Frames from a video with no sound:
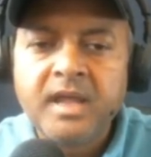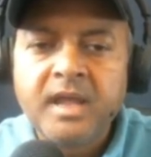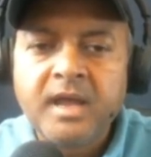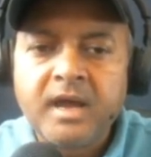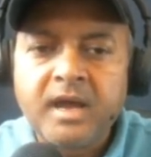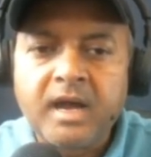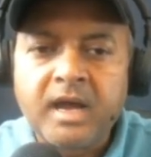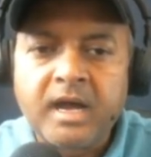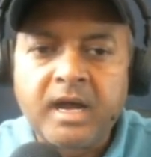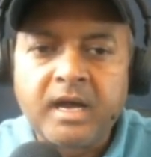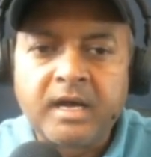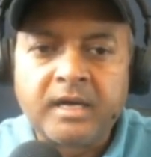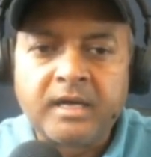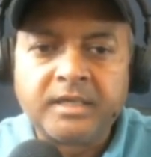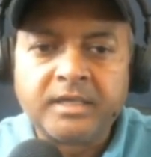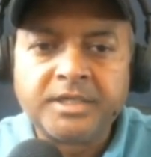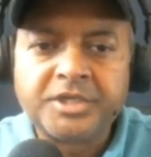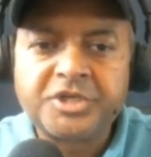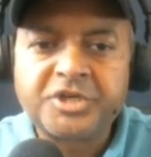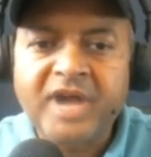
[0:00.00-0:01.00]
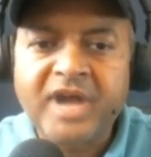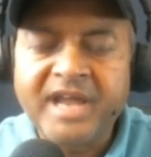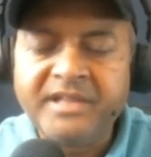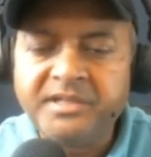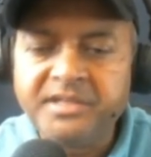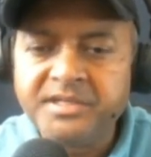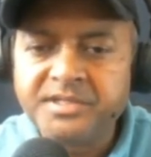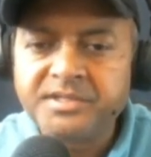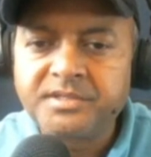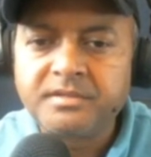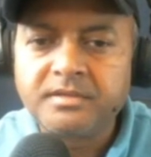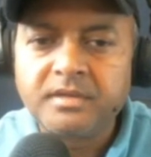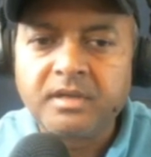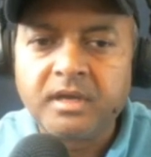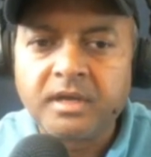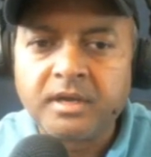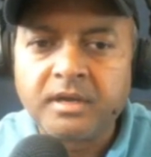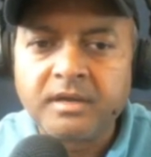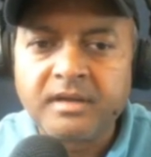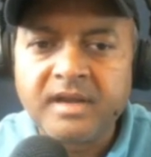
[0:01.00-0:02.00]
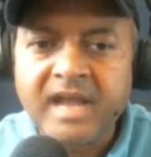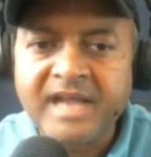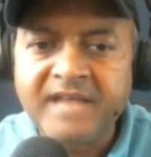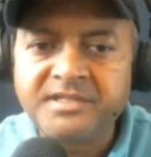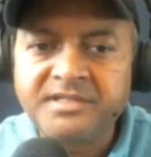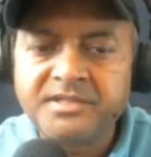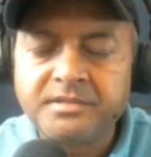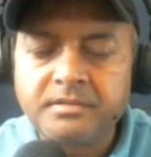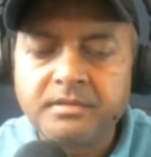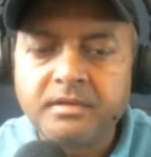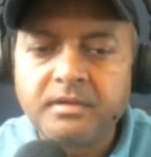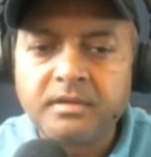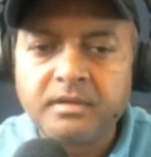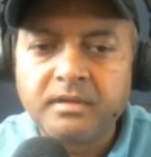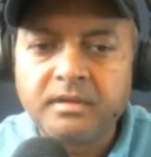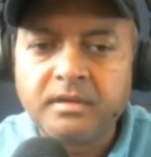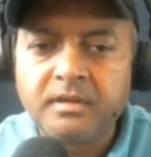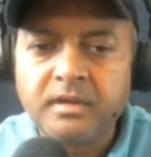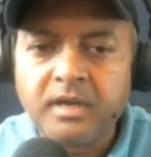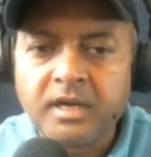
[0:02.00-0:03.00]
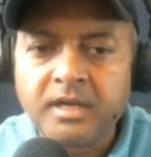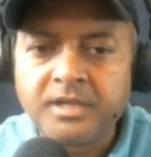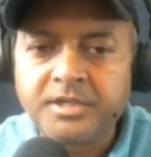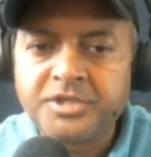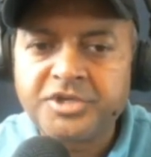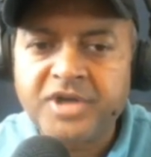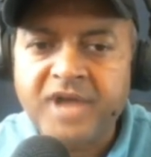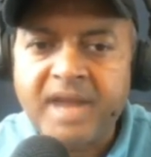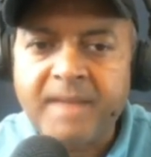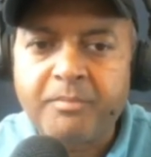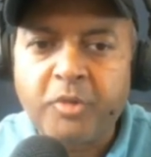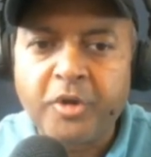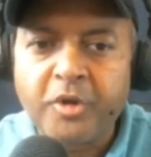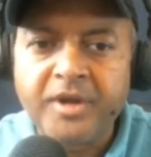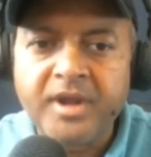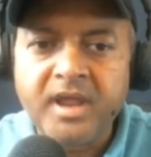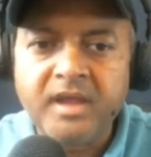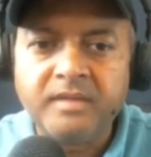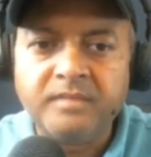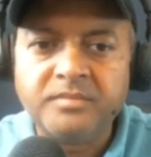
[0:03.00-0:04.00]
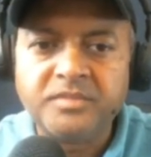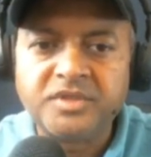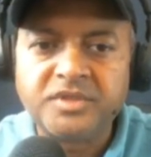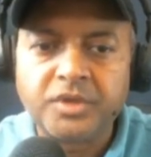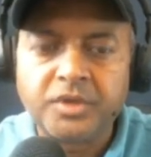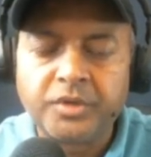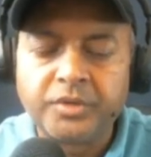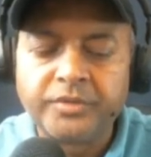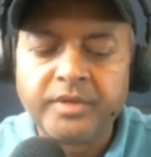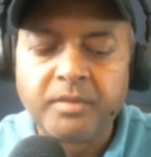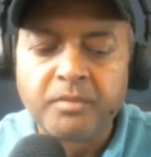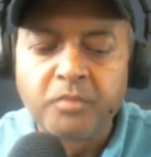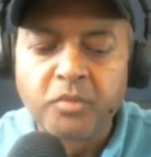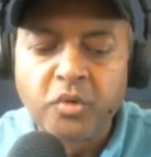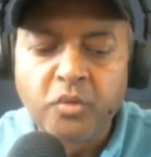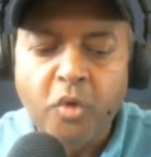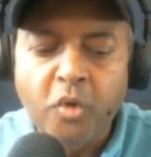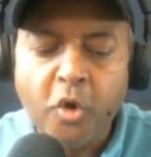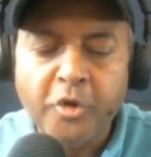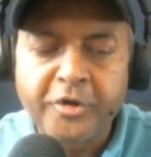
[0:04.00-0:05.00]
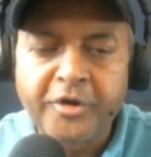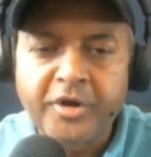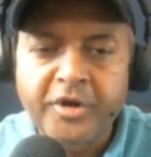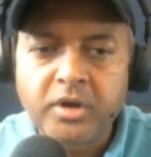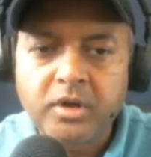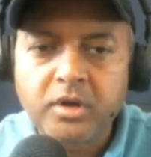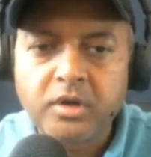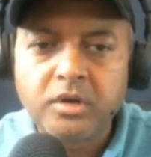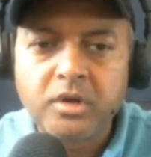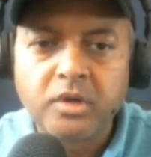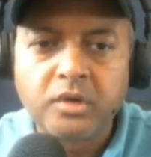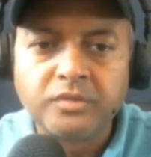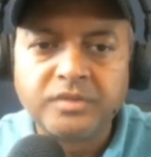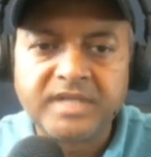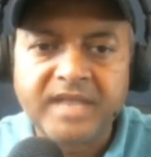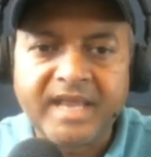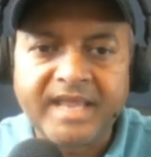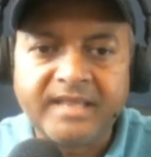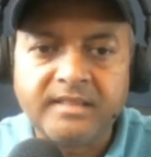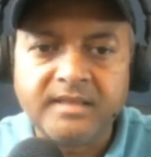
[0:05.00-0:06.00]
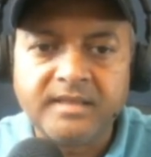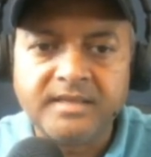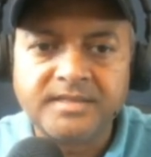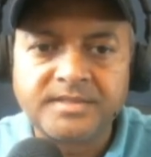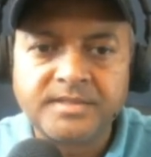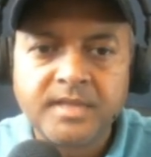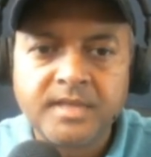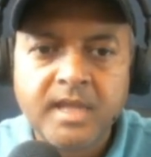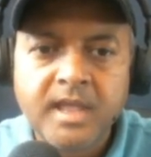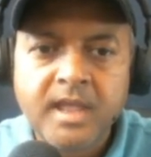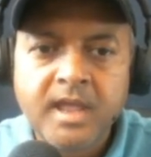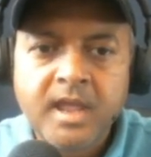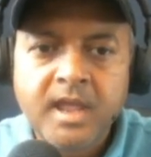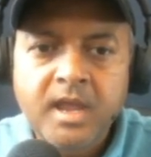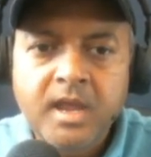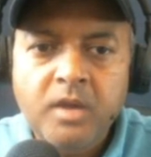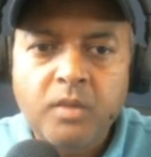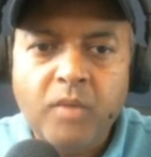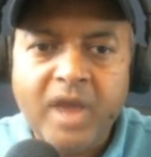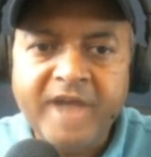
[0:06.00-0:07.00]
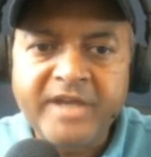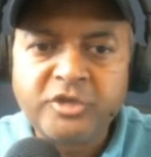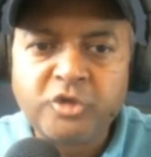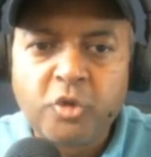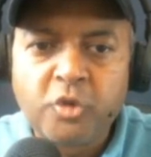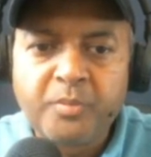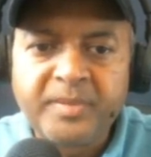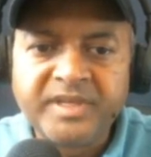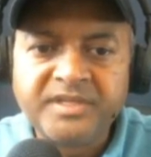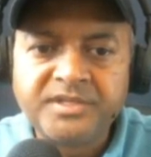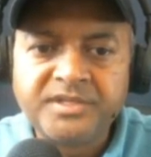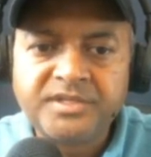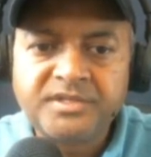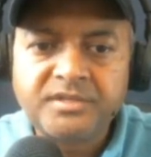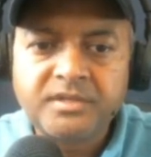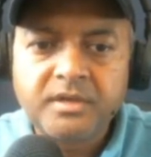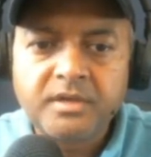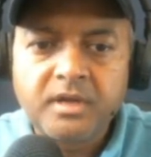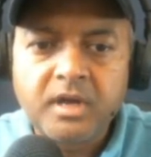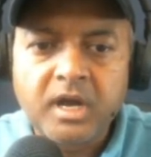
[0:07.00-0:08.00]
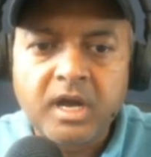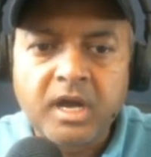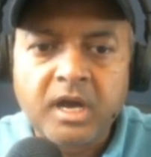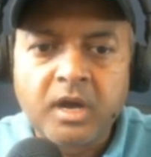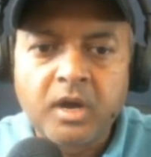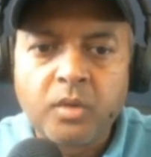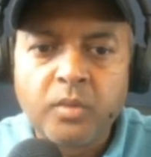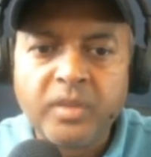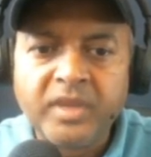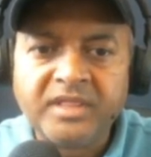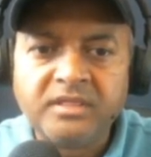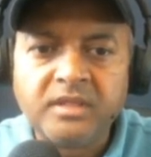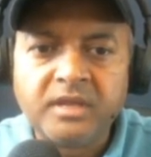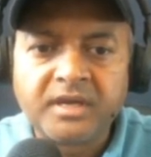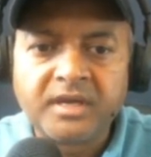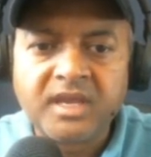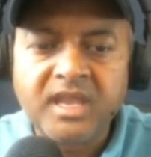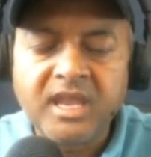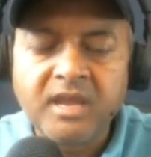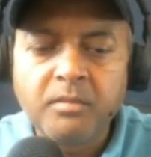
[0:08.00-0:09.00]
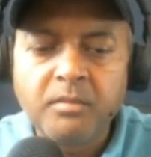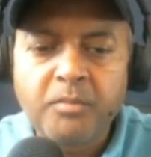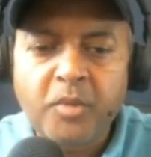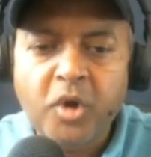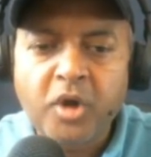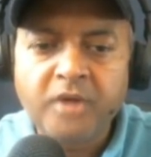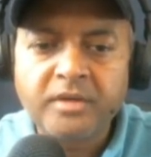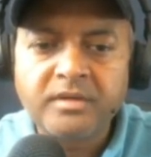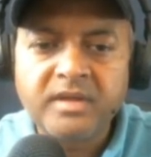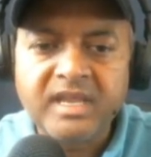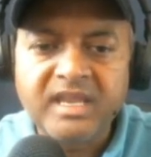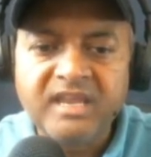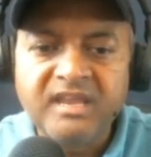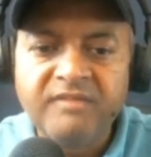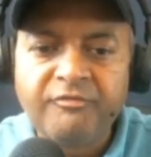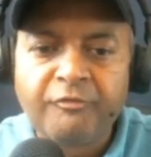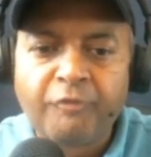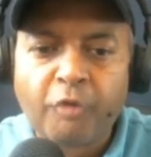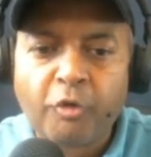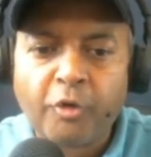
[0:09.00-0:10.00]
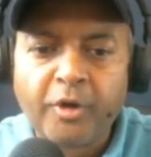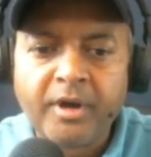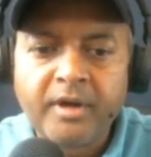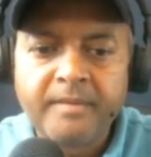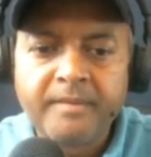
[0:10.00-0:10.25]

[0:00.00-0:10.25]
try this nice trap on him. So the move order goes like this. White opens with the king pawn e4.